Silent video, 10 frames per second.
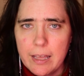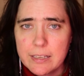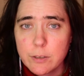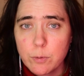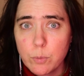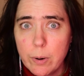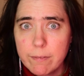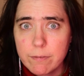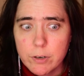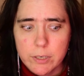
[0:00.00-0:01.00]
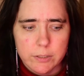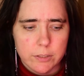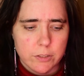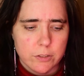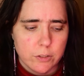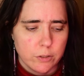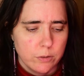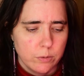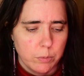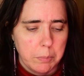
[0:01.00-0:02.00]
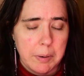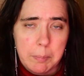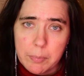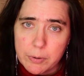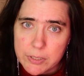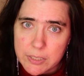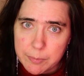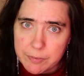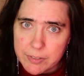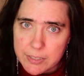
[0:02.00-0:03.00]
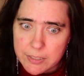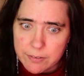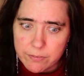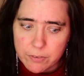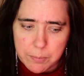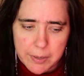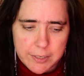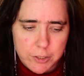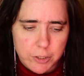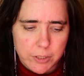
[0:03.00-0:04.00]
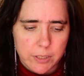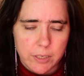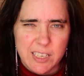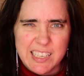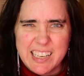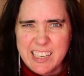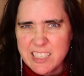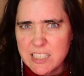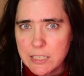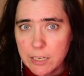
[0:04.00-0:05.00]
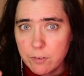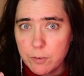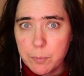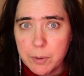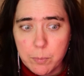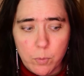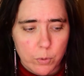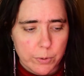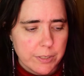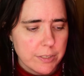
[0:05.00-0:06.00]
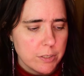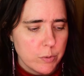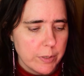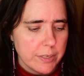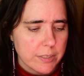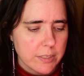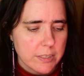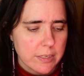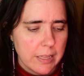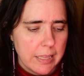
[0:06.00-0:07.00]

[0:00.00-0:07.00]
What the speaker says: as a reference to remember some of this information and delve a bit more into it